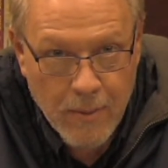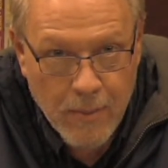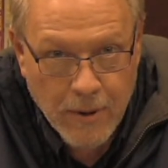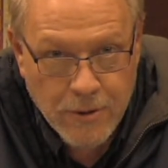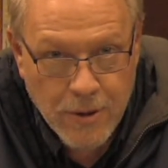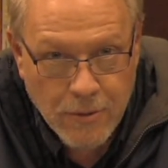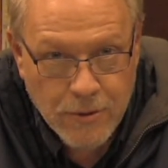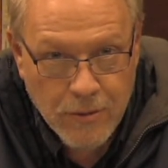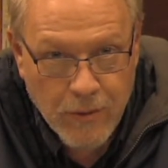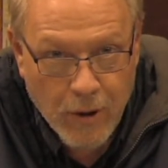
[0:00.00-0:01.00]
but
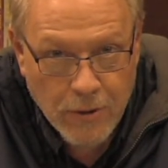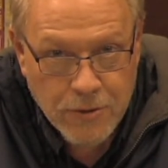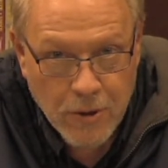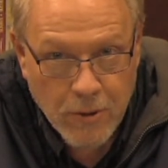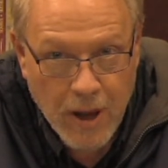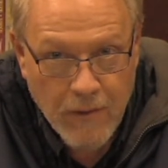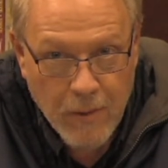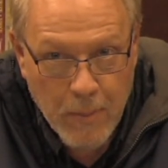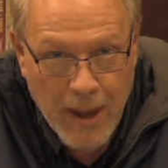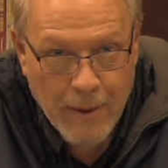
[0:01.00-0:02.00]
Joseph also gave a
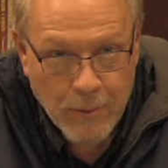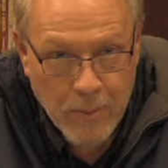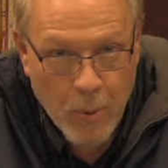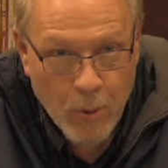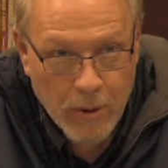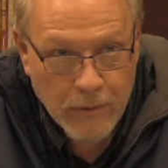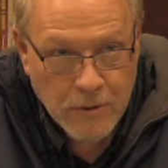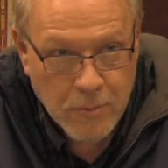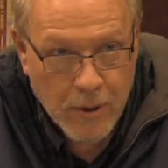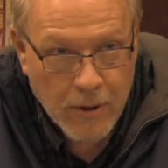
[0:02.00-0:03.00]
bad report of his
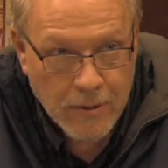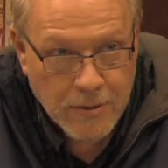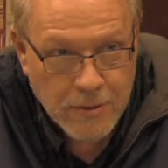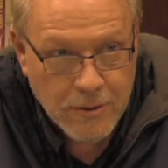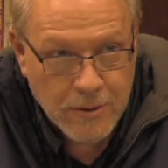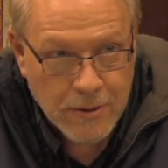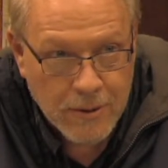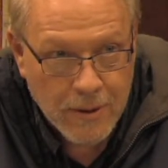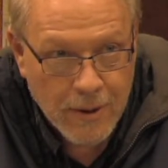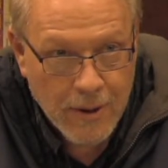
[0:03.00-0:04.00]
brothers.
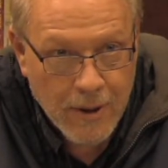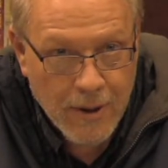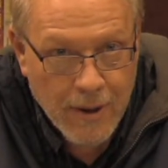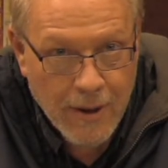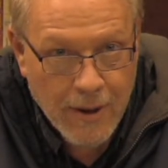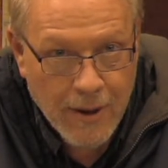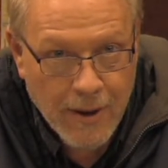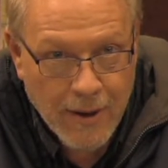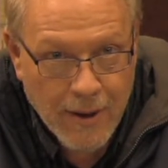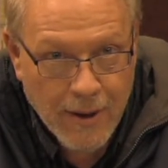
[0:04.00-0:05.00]

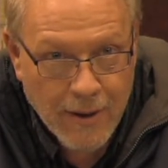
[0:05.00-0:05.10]
And